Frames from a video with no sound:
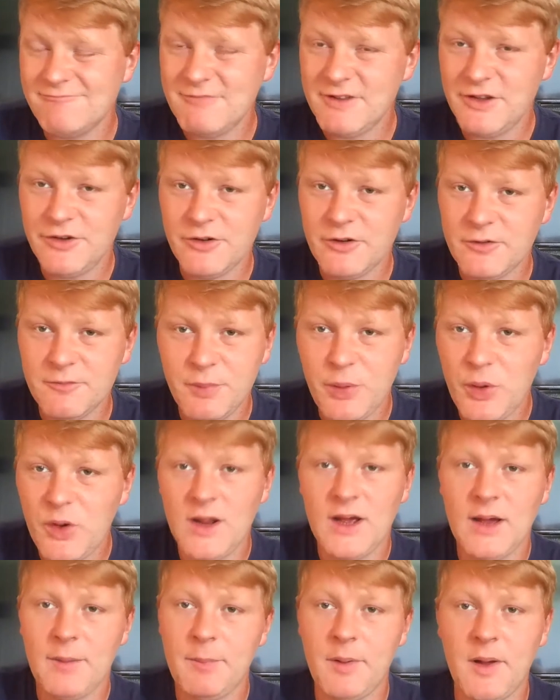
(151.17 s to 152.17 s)
You can
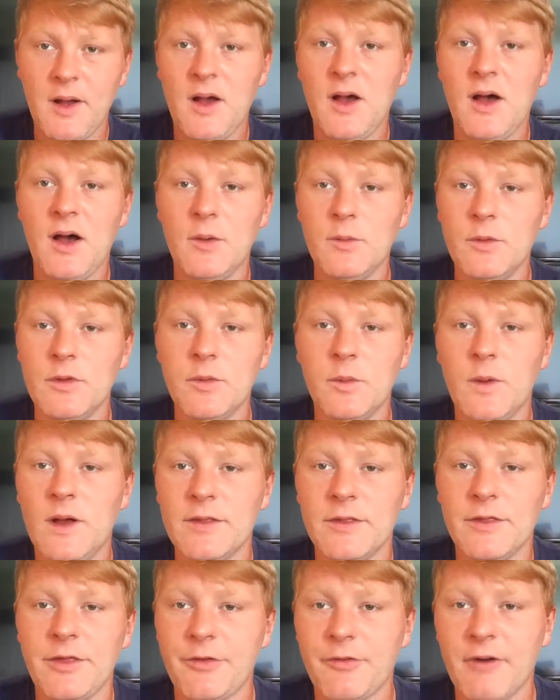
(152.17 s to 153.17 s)
pull it apart with
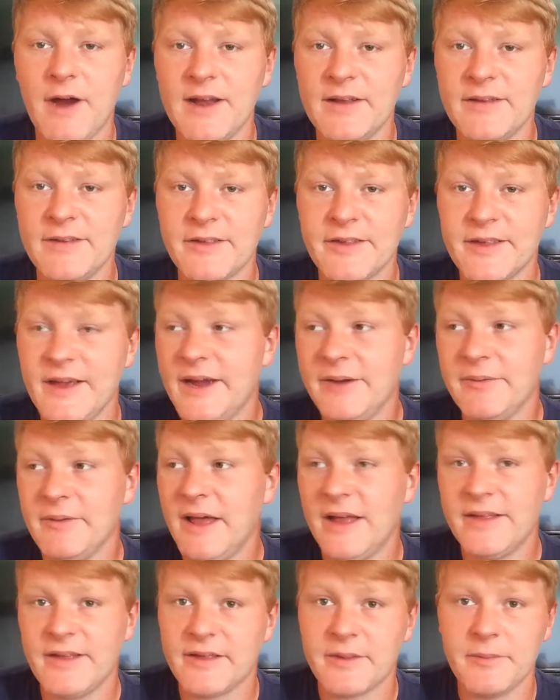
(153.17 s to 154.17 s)
one thread and say,
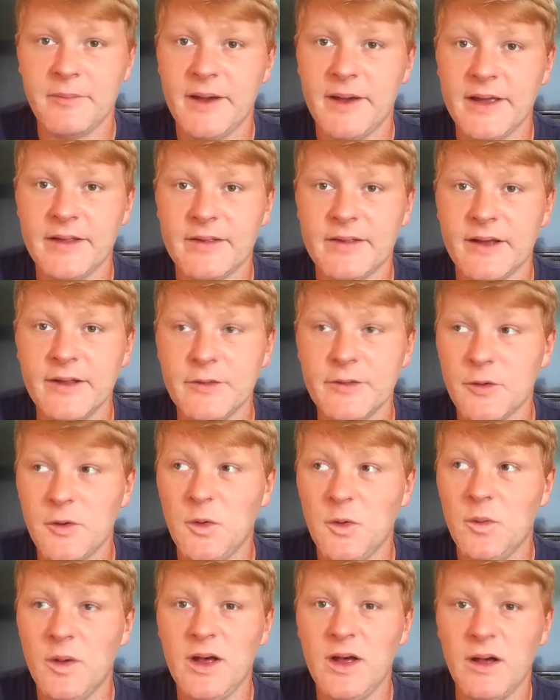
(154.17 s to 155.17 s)
well, that doesn't make sense
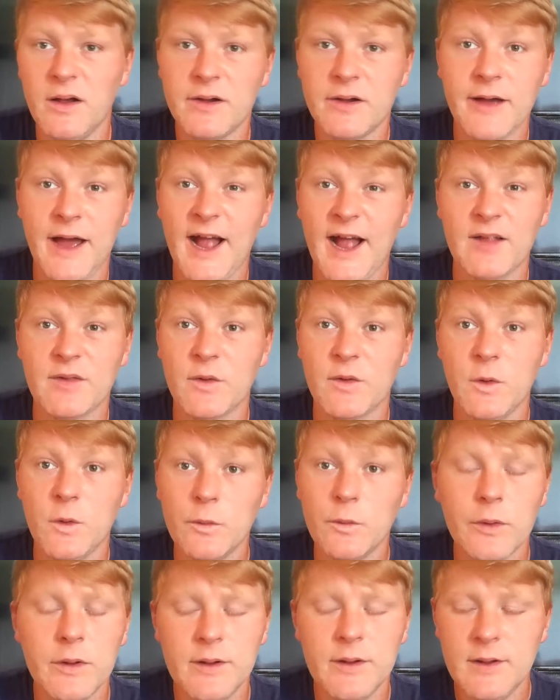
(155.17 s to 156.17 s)
or work at
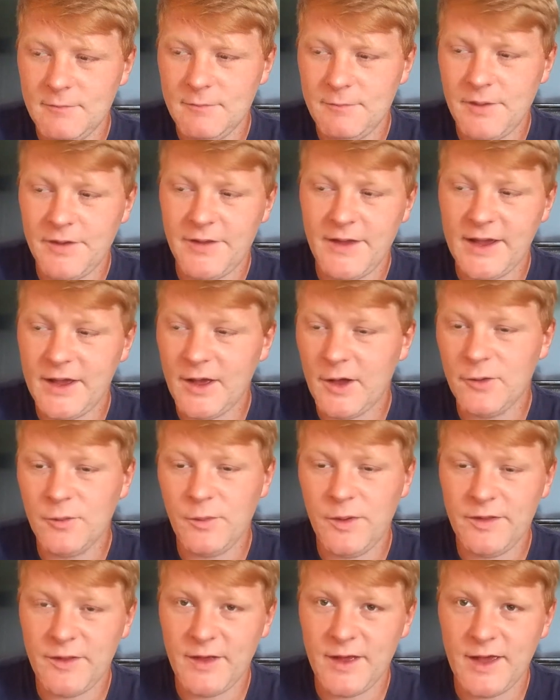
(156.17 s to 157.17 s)
all. But they go
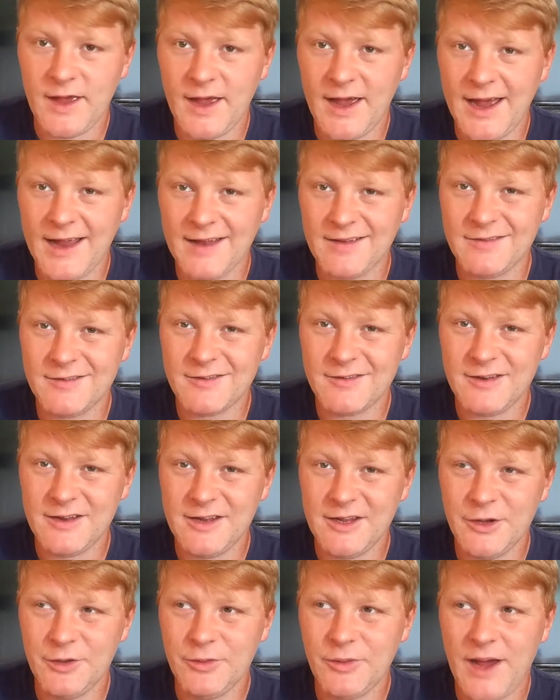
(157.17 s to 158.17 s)
with it, and
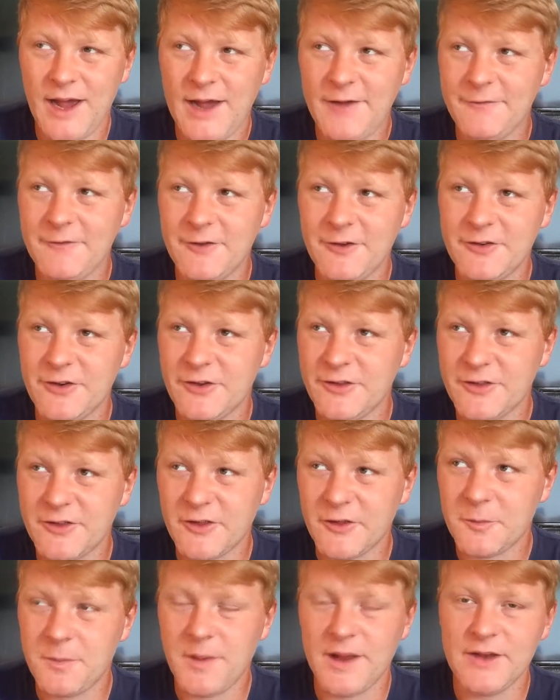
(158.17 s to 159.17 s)
you have to just
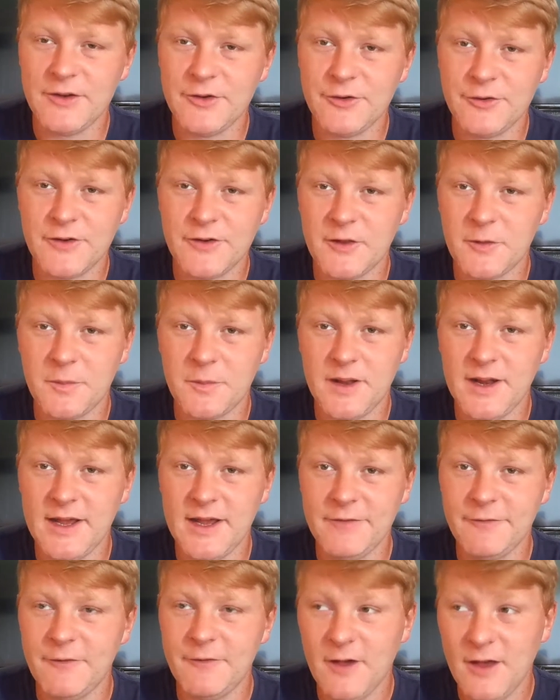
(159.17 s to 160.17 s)
suspend your
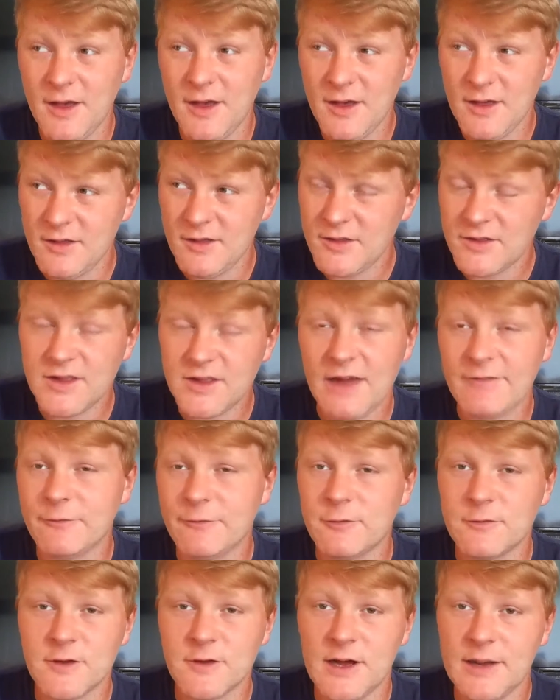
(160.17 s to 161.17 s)
disbelief
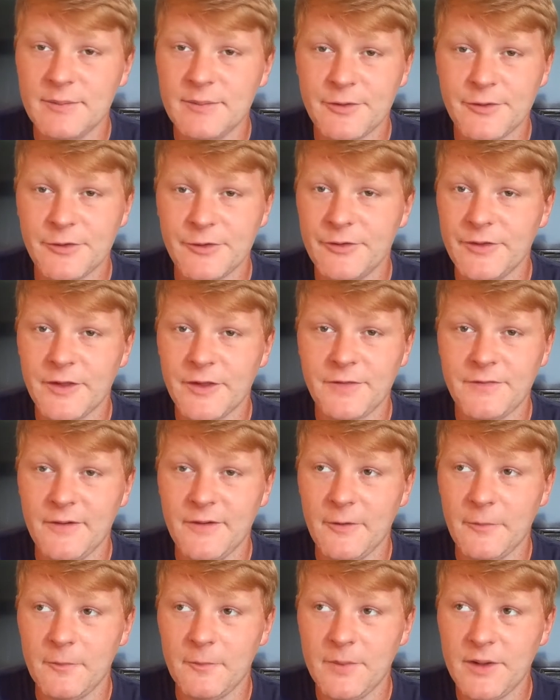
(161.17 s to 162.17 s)
several times through this
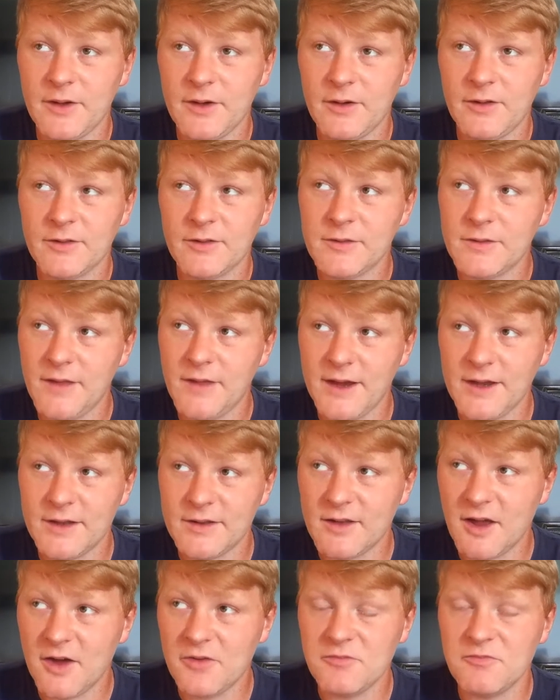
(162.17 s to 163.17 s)
film because they
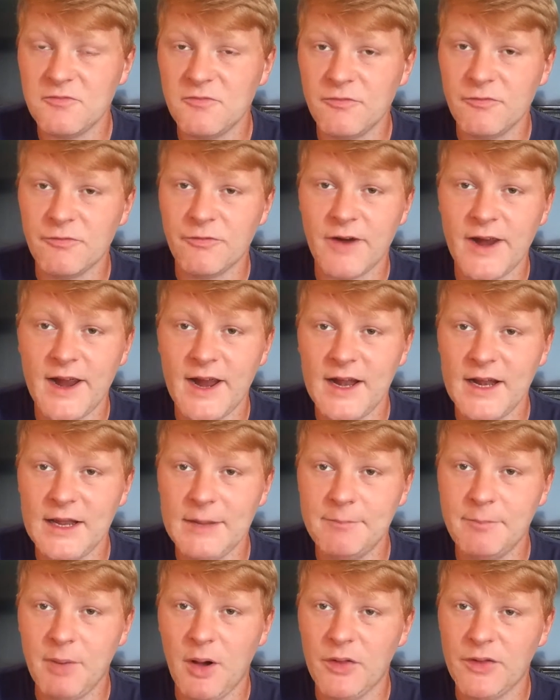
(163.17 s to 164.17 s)
don't really
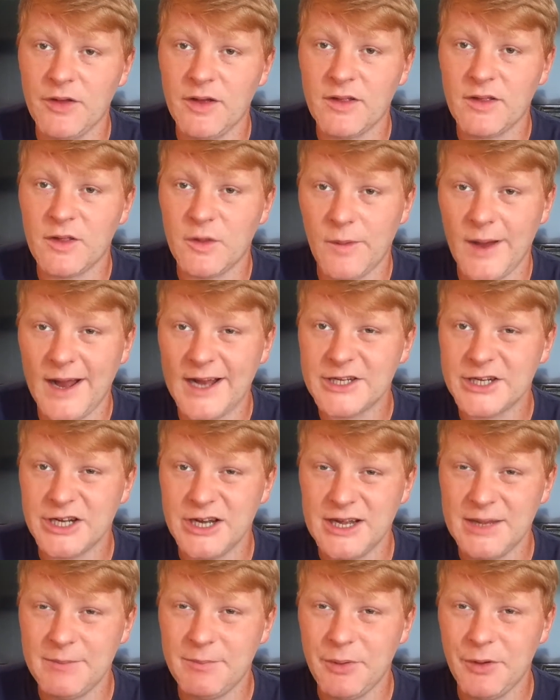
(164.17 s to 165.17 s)
bother to
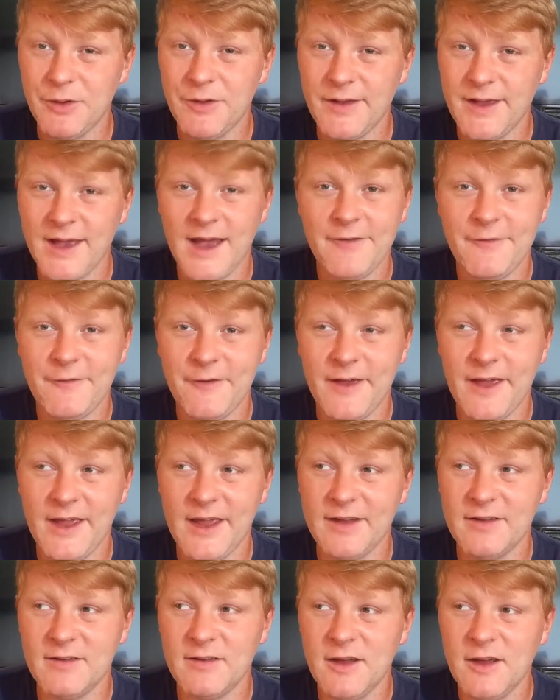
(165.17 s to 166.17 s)
actually put the effort
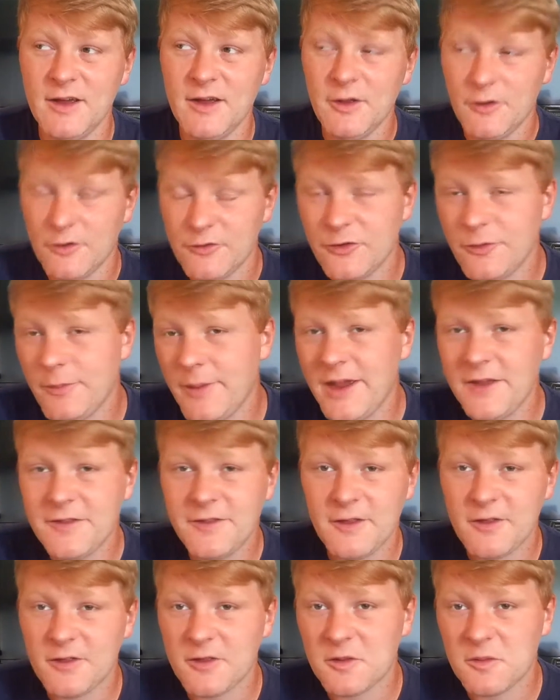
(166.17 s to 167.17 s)
in to make
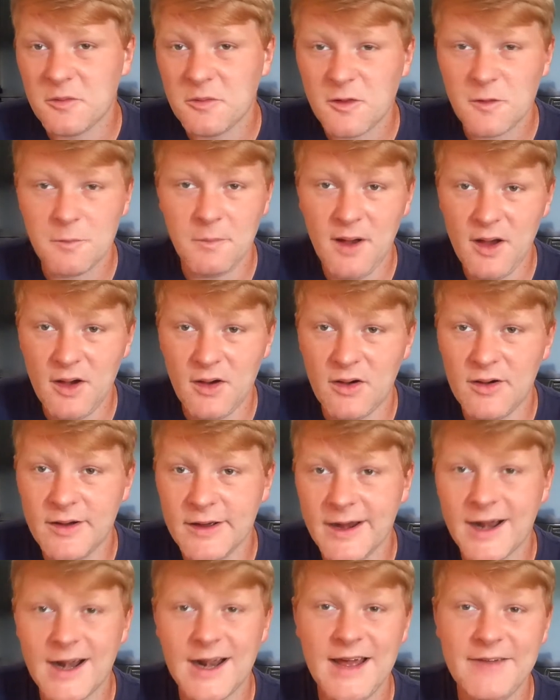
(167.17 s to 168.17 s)
this smart
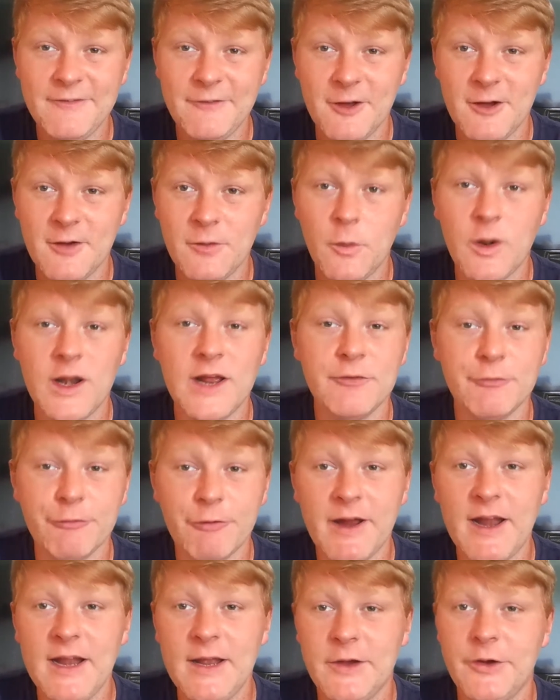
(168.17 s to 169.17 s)
and clever when it
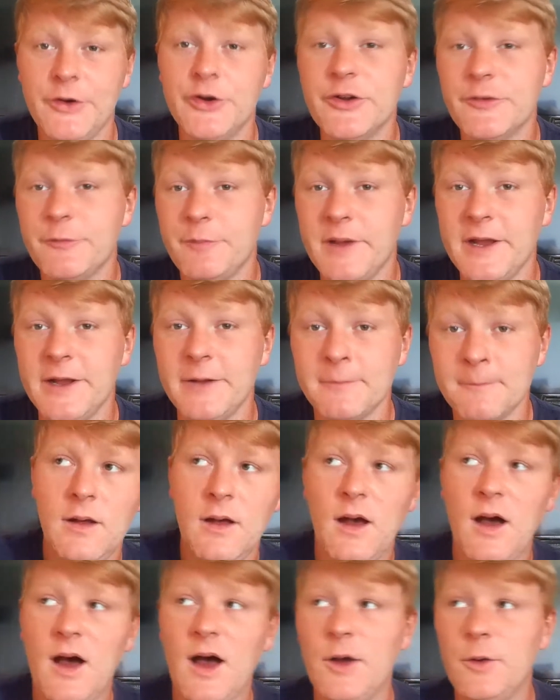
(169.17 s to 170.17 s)
really could have been.
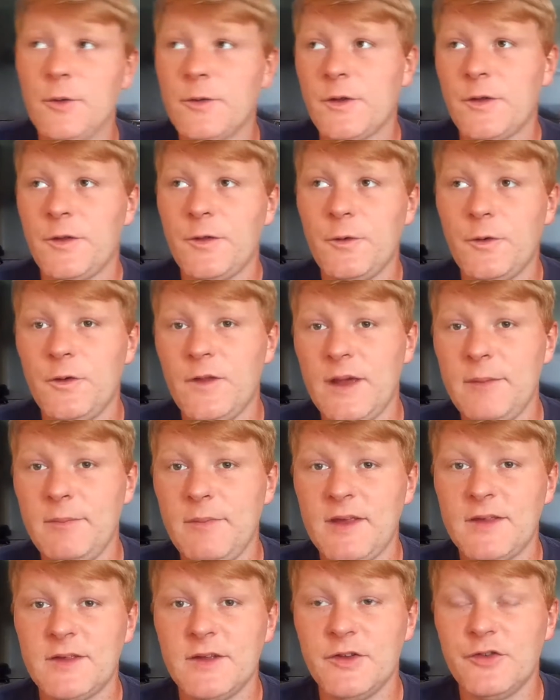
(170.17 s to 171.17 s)
I also thought they
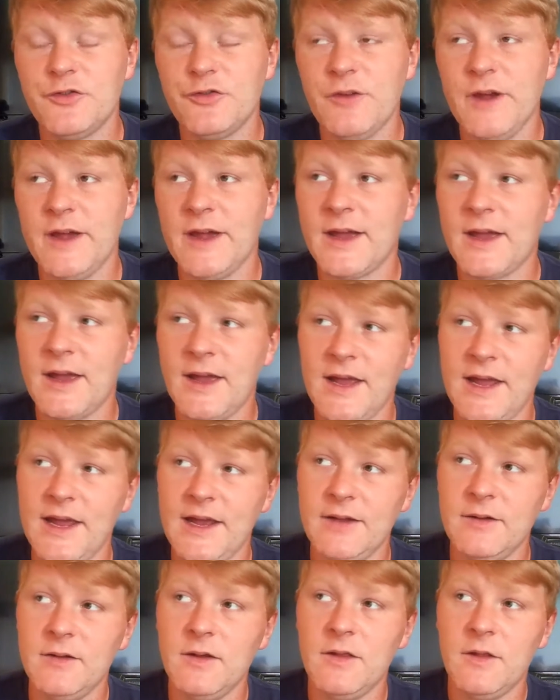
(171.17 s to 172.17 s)
missed a trick
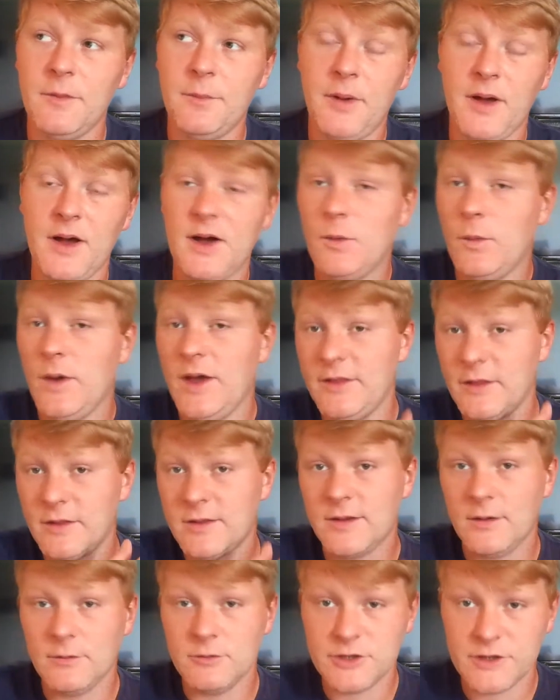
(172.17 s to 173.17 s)
in the part where the
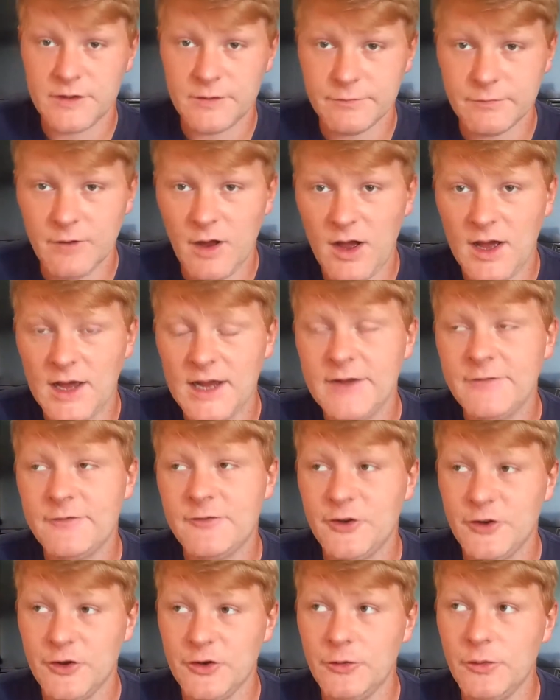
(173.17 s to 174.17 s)
soldiers arrive
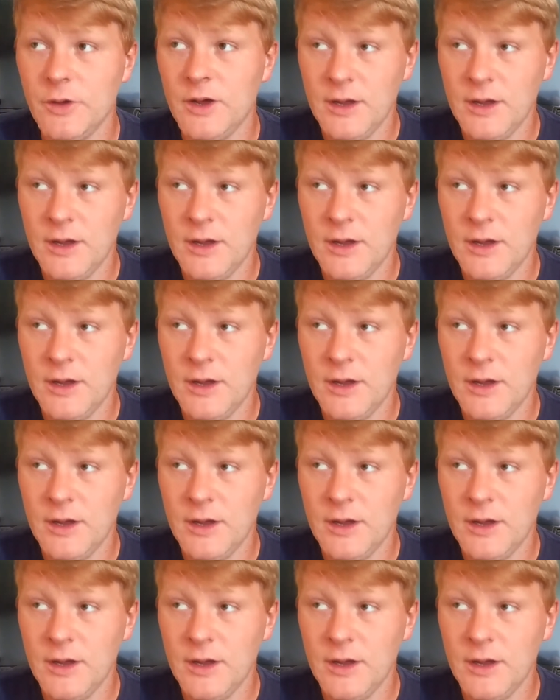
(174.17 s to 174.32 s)
to